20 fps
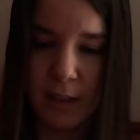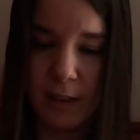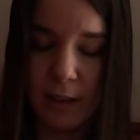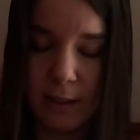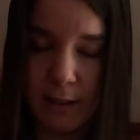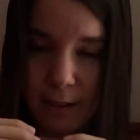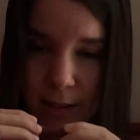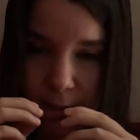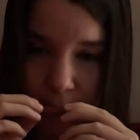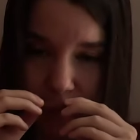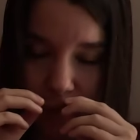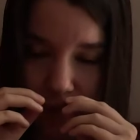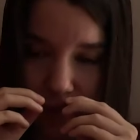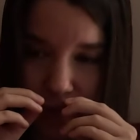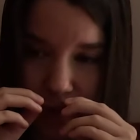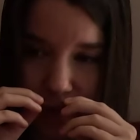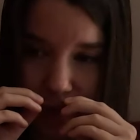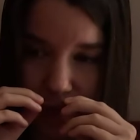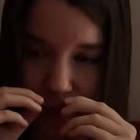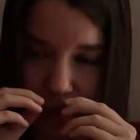This
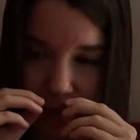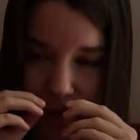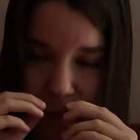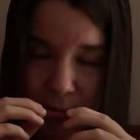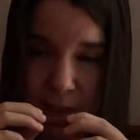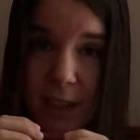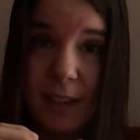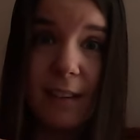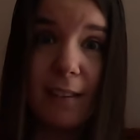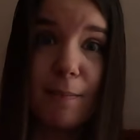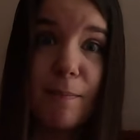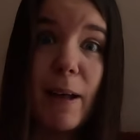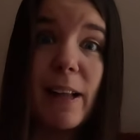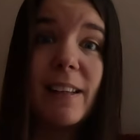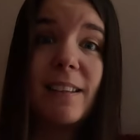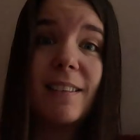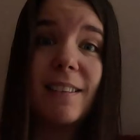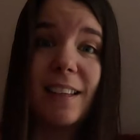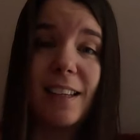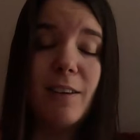
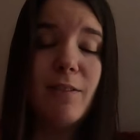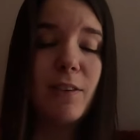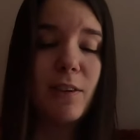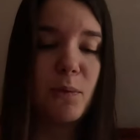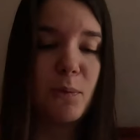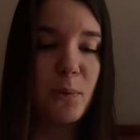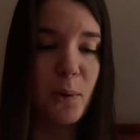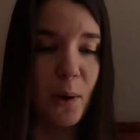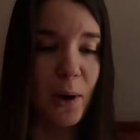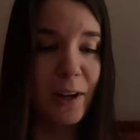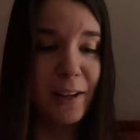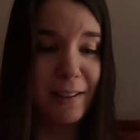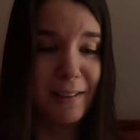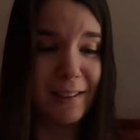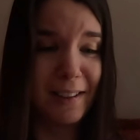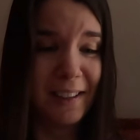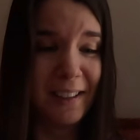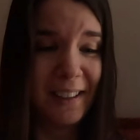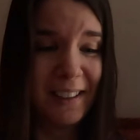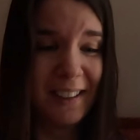smells even
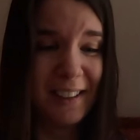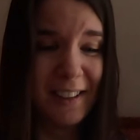worse.